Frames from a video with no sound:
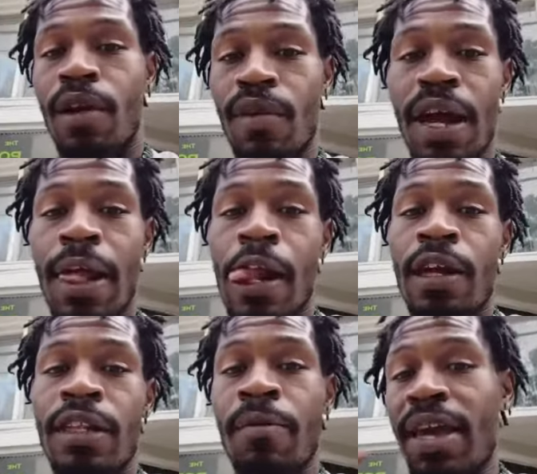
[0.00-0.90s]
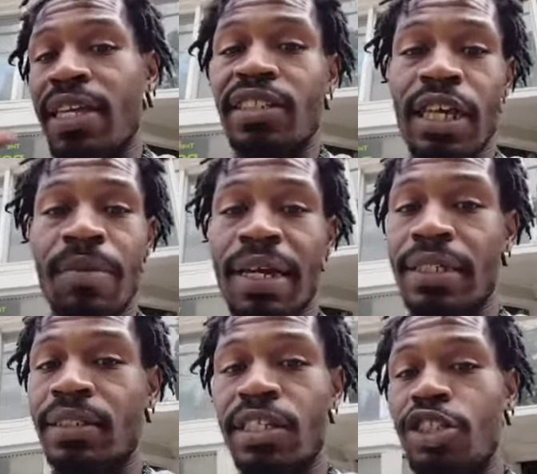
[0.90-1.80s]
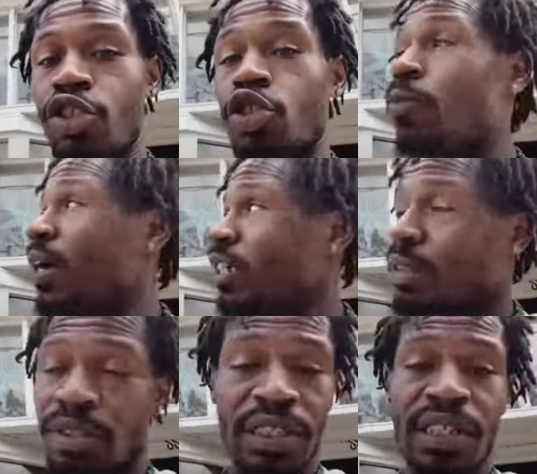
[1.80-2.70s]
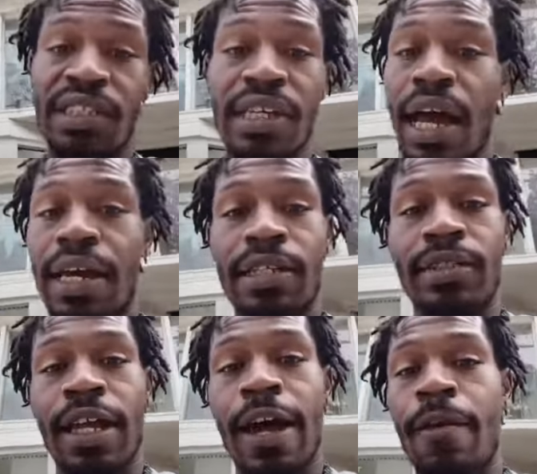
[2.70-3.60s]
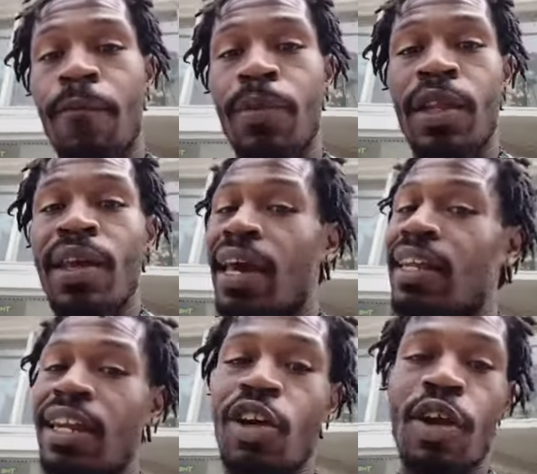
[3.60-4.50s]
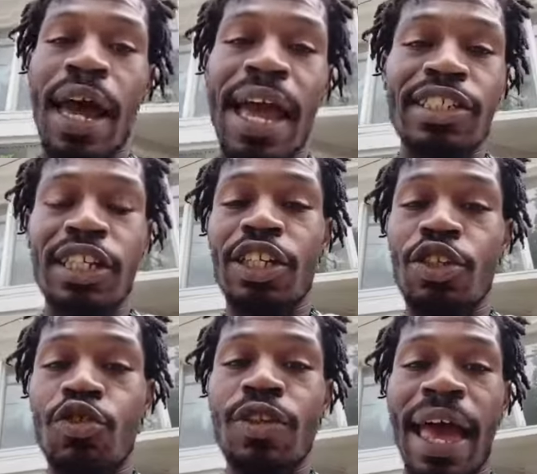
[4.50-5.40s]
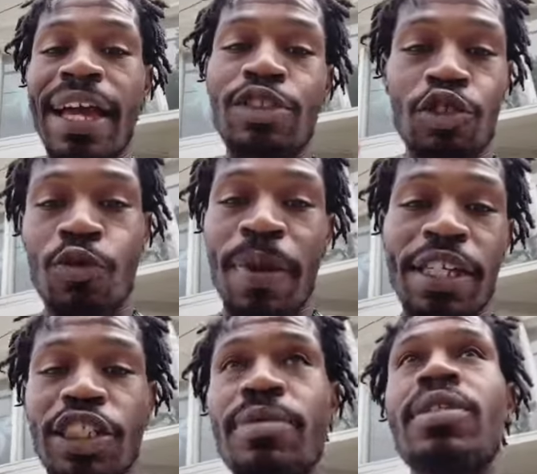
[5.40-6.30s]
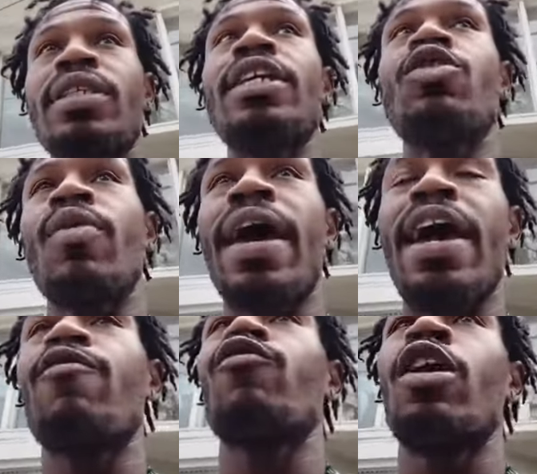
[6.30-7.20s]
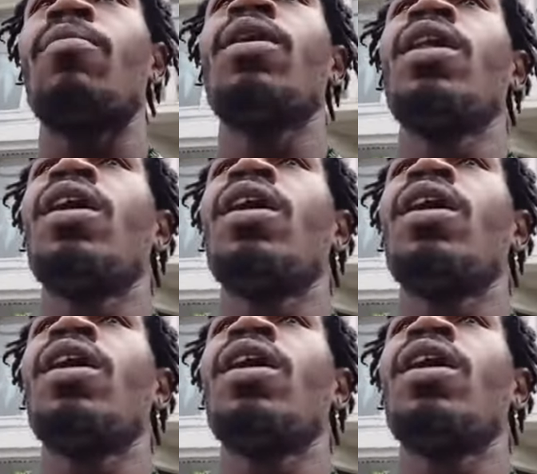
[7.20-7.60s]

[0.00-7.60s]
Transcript: All right, they make it seem like it's these huge spaceships that's in the sky that's not, and then they're going to actually use actual spaceships that they do have from